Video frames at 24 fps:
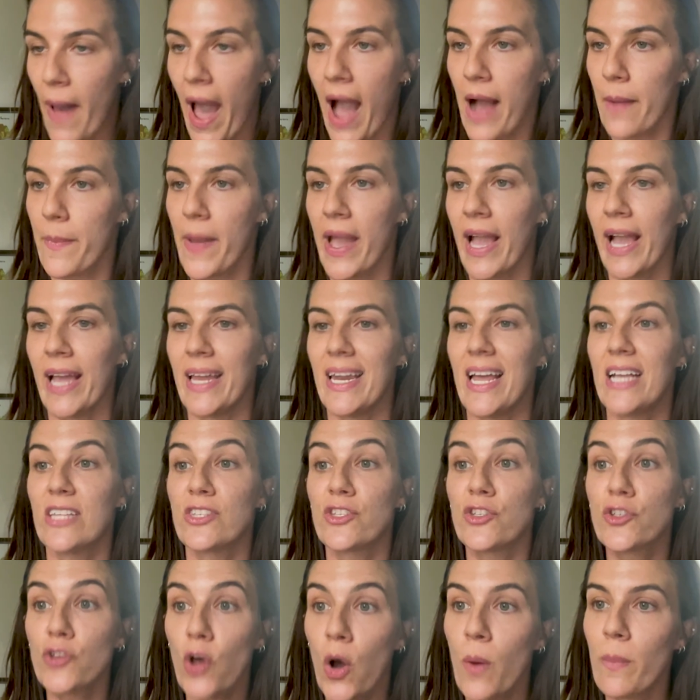back pain.
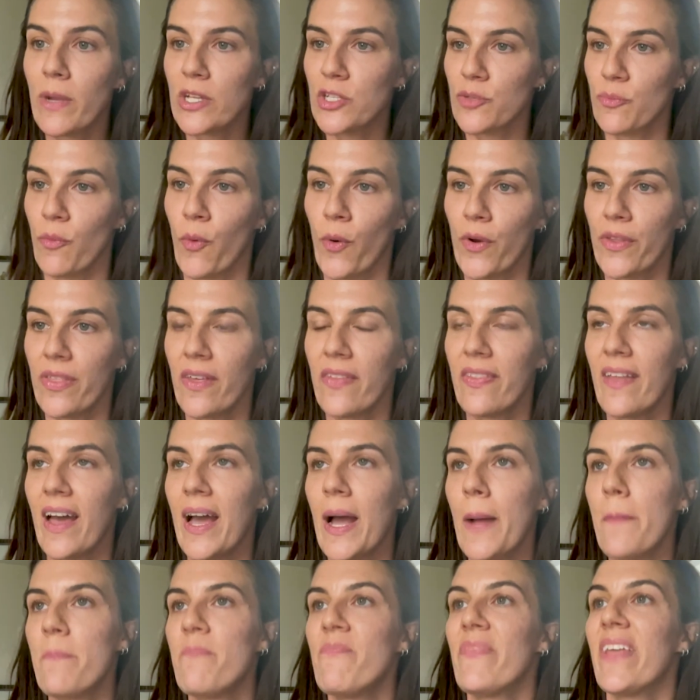It's so much more than
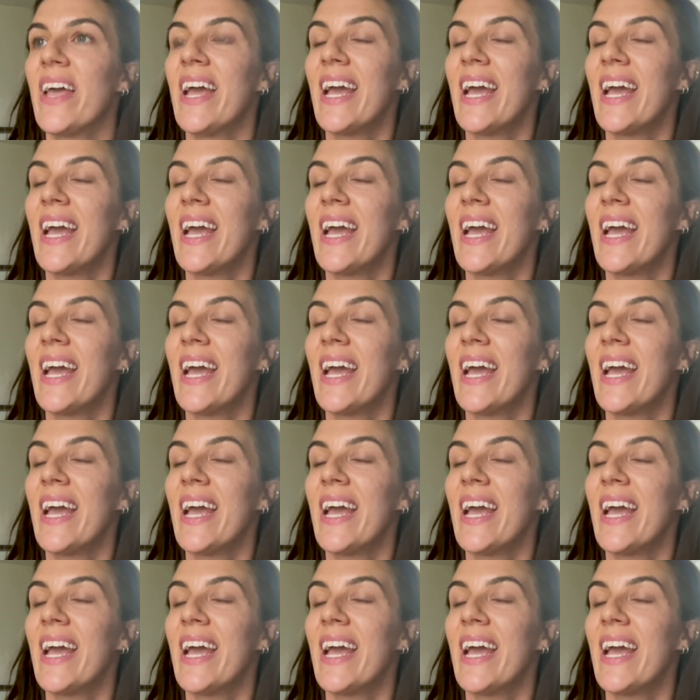that,